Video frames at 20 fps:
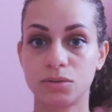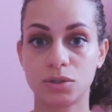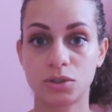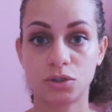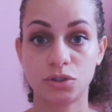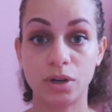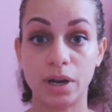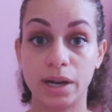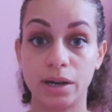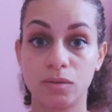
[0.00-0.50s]

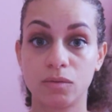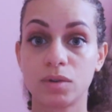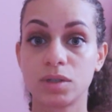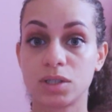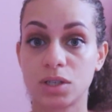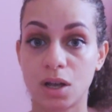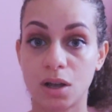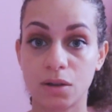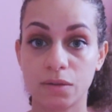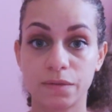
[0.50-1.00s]
try and
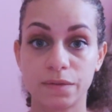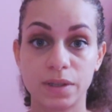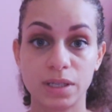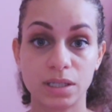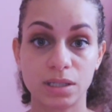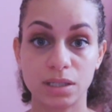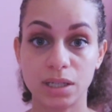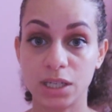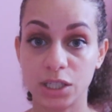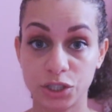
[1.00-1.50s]
resolve
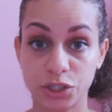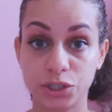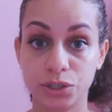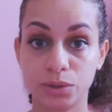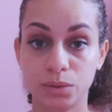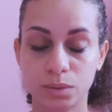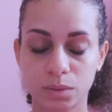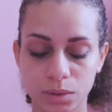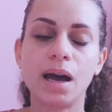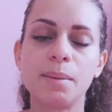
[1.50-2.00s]
this
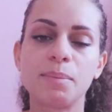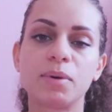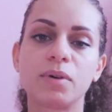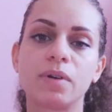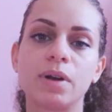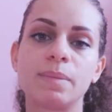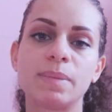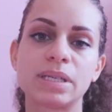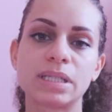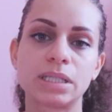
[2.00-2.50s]
issue.
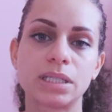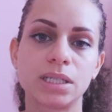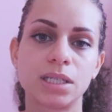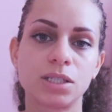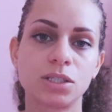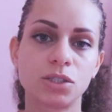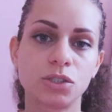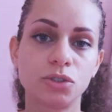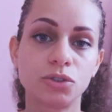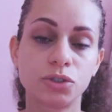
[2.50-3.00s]

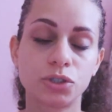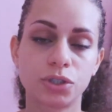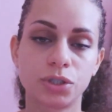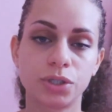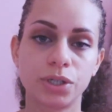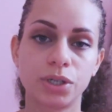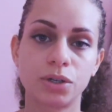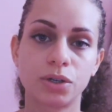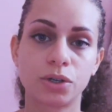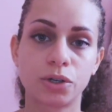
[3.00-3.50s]
Hyperemesis
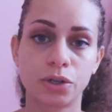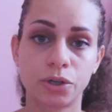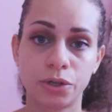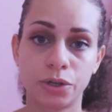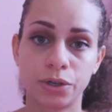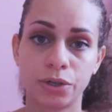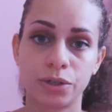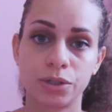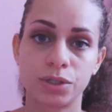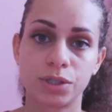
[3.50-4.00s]
usually
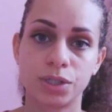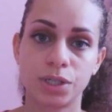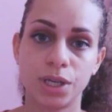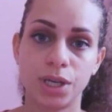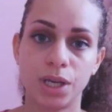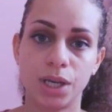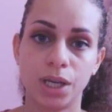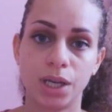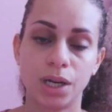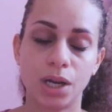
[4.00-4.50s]
occurs
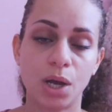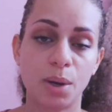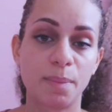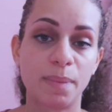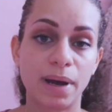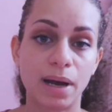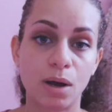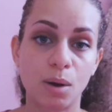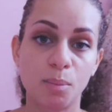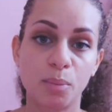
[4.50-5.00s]
in
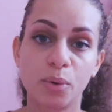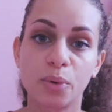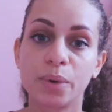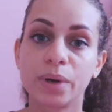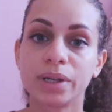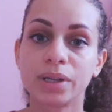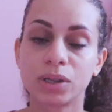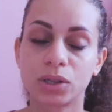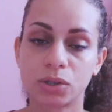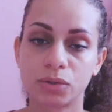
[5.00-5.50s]
about
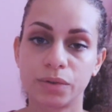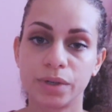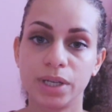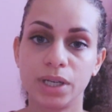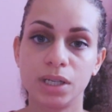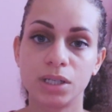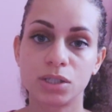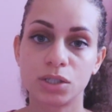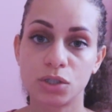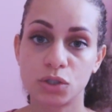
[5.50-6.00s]

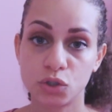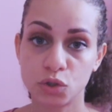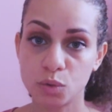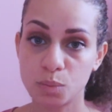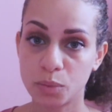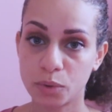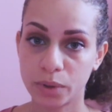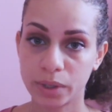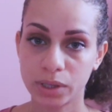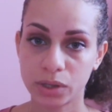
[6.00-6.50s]
0.3 to
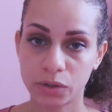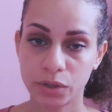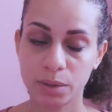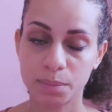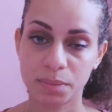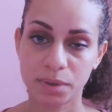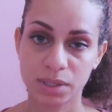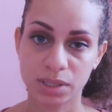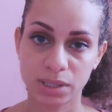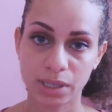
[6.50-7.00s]

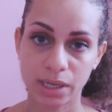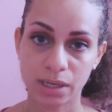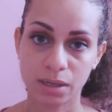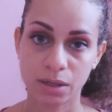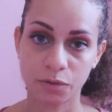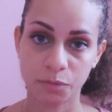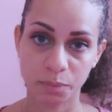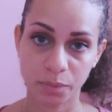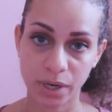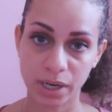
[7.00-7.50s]
2.3%
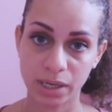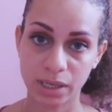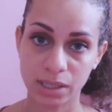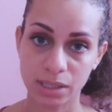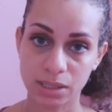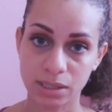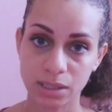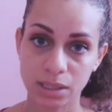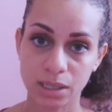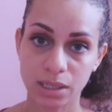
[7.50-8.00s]
of
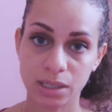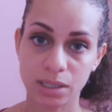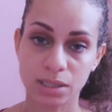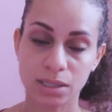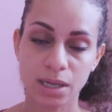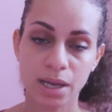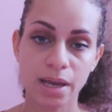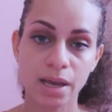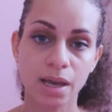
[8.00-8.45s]
pregnancies.